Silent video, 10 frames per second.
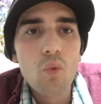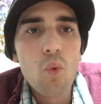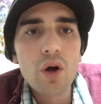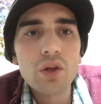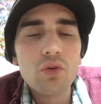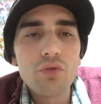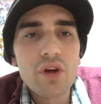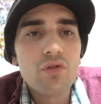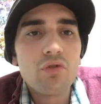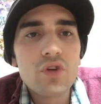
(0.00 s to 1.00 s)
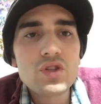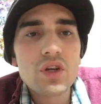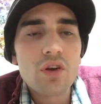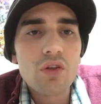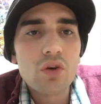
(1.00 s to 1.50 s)
what you've
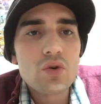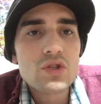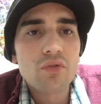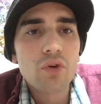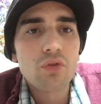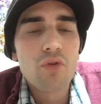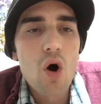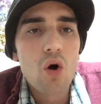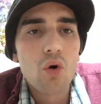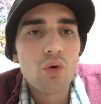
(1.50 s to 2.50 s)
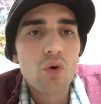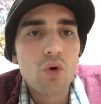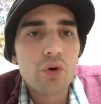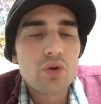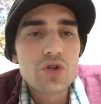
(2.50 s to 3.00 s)
envisioned the use of your phone
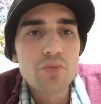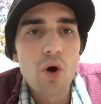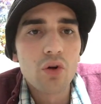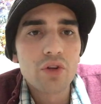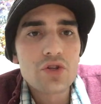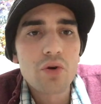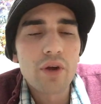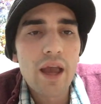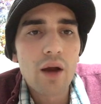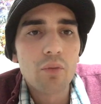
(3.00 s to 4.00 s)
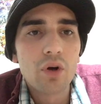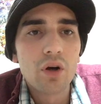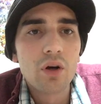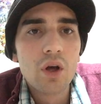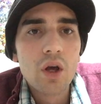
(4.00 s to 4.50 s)
or your small digital
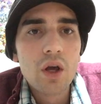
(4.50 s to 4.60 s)
camera